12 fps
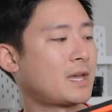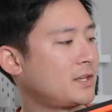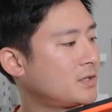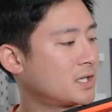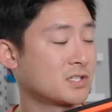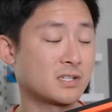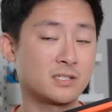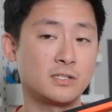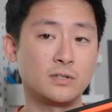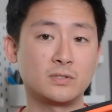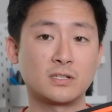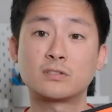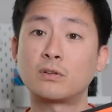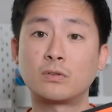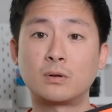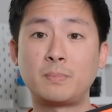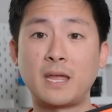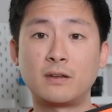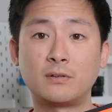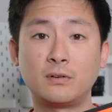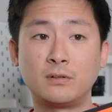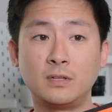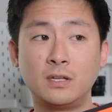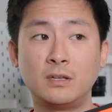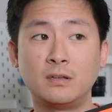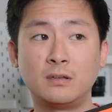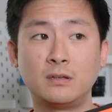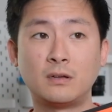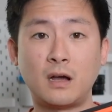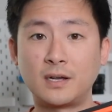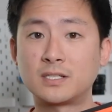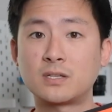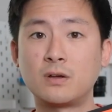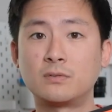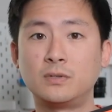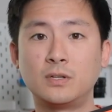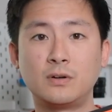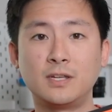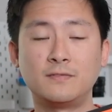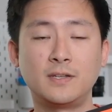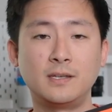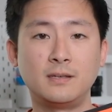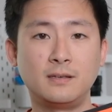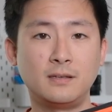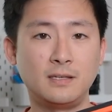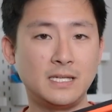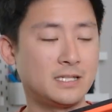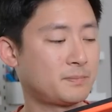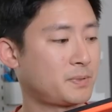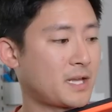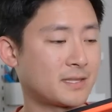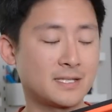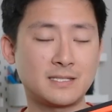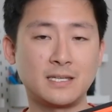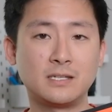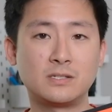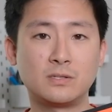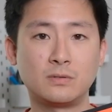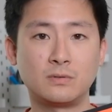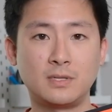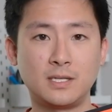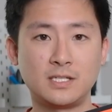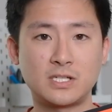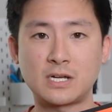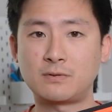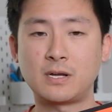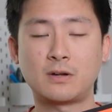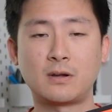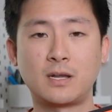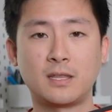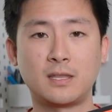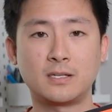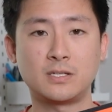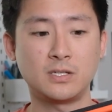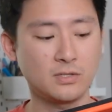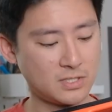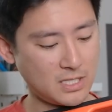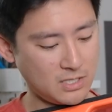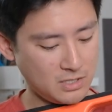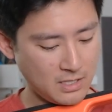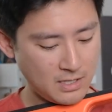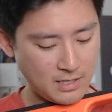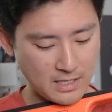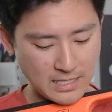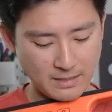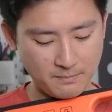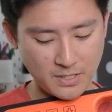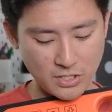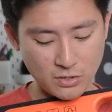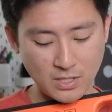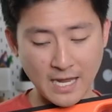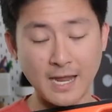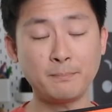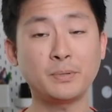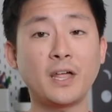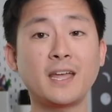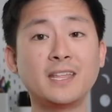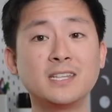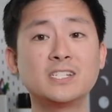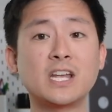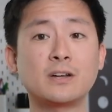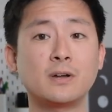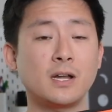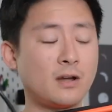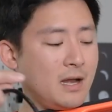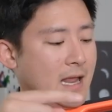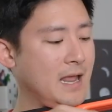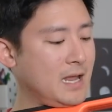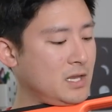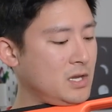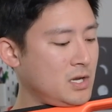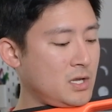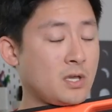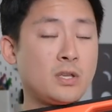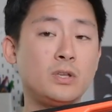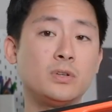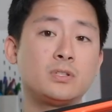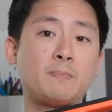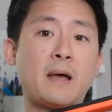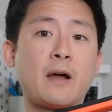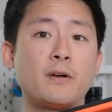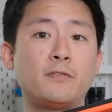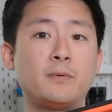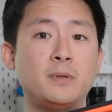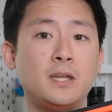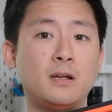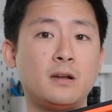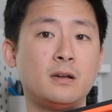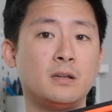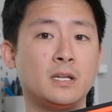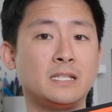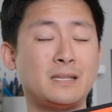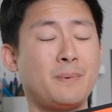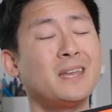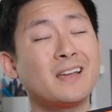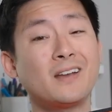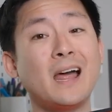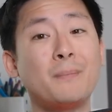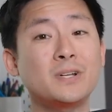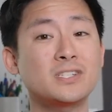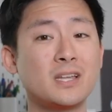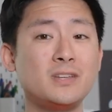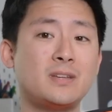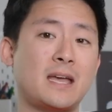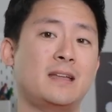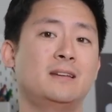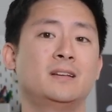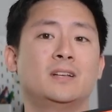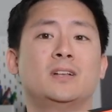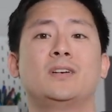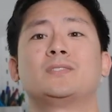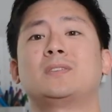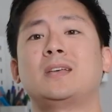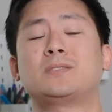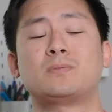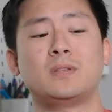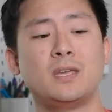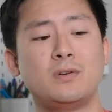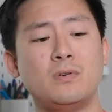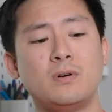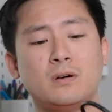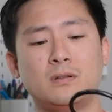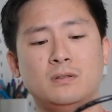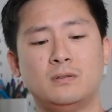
that you could just use a solar panel on its own. You don't even need to plug this into the generator or anything to use it. But you can plug in the generator and use the power from here, depending on how much sun you get. So that's really cool.